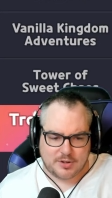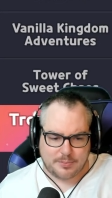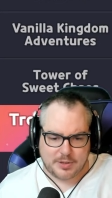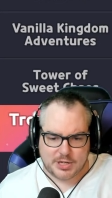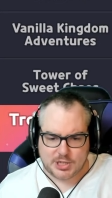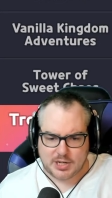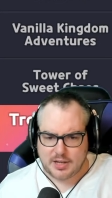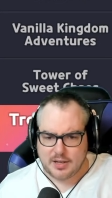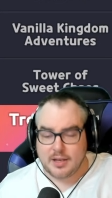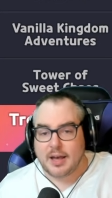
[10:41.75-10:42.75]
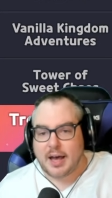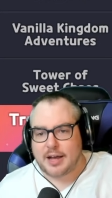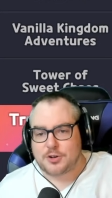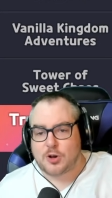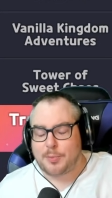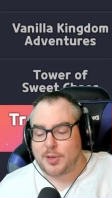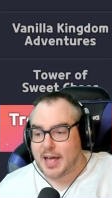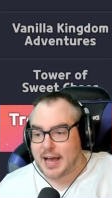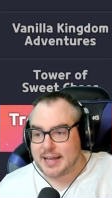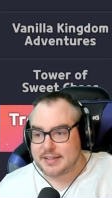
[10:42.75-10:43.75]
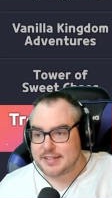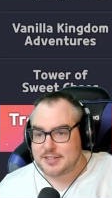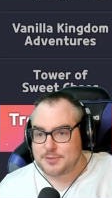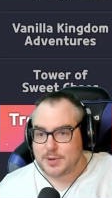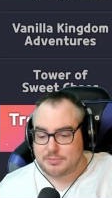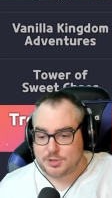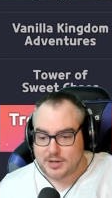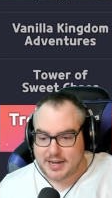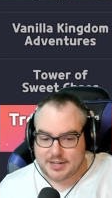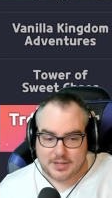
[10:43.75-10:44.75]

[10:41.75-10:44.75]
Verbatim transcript: completion. Uh, Tropical Island, this is what I'm trying to